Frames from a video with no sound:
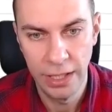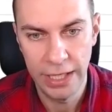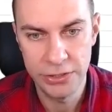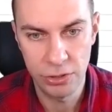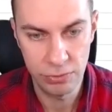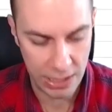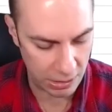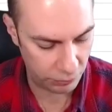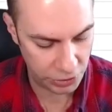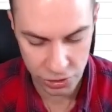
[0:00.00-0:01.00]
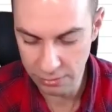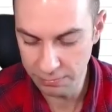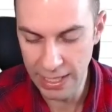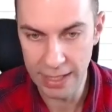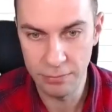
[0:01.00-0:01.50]
And so now we should
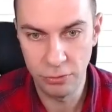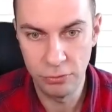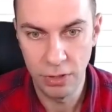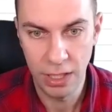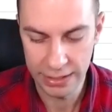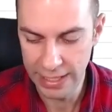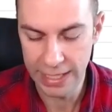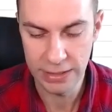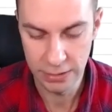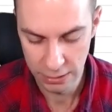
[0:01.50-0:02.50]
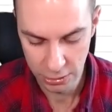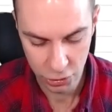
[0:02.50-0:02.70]
be able, again,